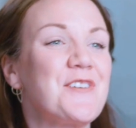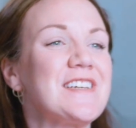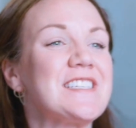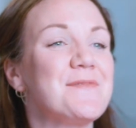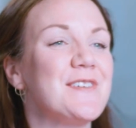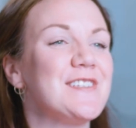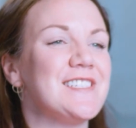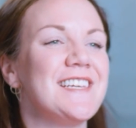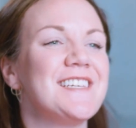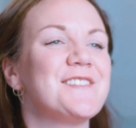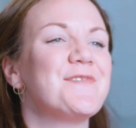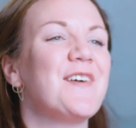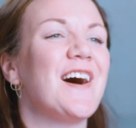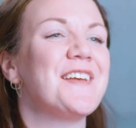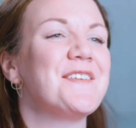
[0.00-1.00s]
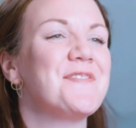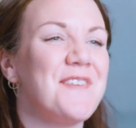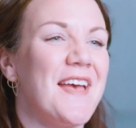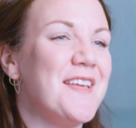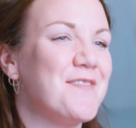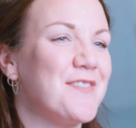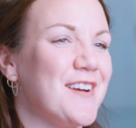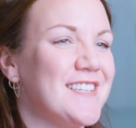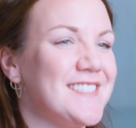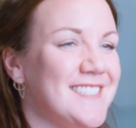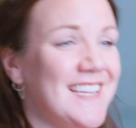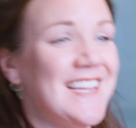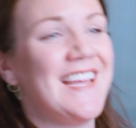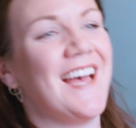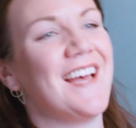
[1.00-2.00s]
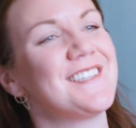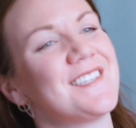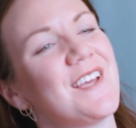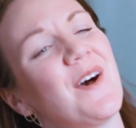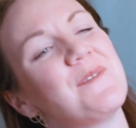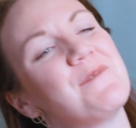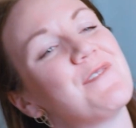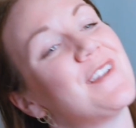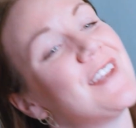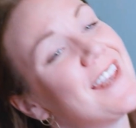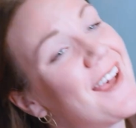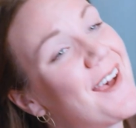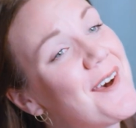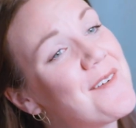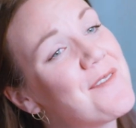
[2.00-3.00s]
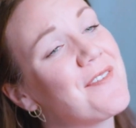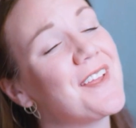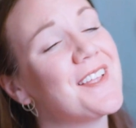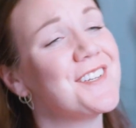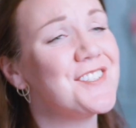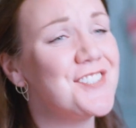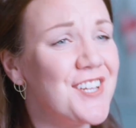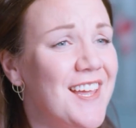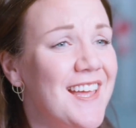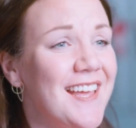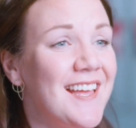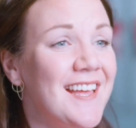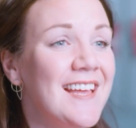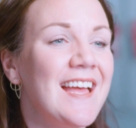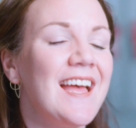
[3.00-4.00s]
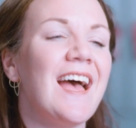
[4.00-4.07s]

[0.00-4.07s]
Christmas is my favourite, a time for love and cheer,